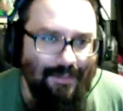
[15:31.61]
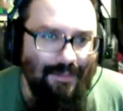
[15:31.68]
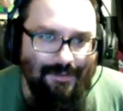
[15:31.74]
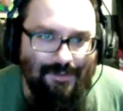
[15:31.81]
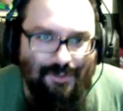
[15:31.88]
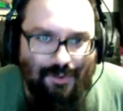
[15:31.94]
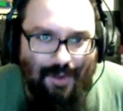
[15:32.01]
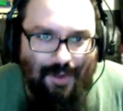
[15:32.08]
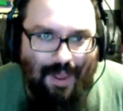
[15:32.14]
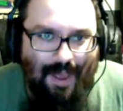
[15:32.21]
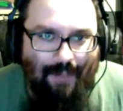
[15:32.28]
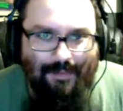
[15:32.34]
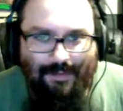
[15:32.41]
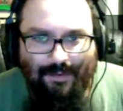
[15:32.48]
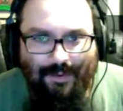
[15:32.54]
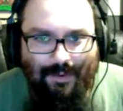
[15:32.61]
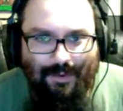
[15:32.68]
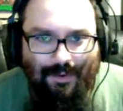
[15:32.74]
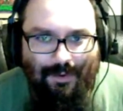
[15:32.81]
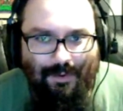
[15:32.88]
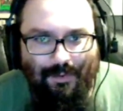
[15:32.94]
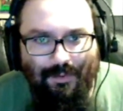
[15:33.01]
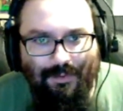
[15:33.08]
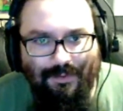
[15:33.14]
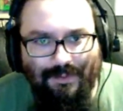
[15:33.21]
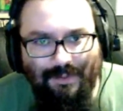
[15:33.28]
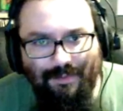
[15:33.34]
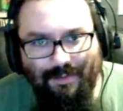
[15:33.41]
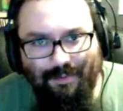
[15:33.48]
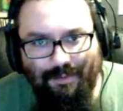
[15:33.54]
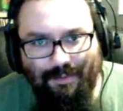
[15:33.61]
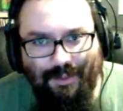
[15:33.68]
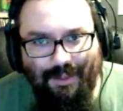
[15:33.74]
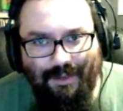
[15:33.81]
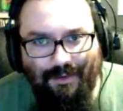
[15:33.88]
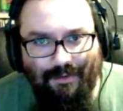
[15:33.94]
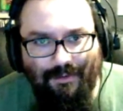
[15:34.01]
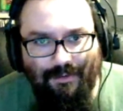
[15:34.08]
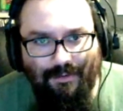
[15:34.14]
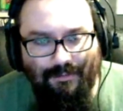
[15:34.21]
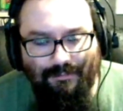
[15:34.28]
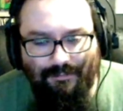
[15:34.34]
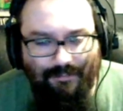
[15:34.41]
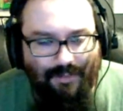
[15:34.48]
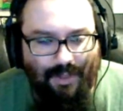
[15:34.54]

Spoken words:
and then there's traps and like, oh, will those come into play? No.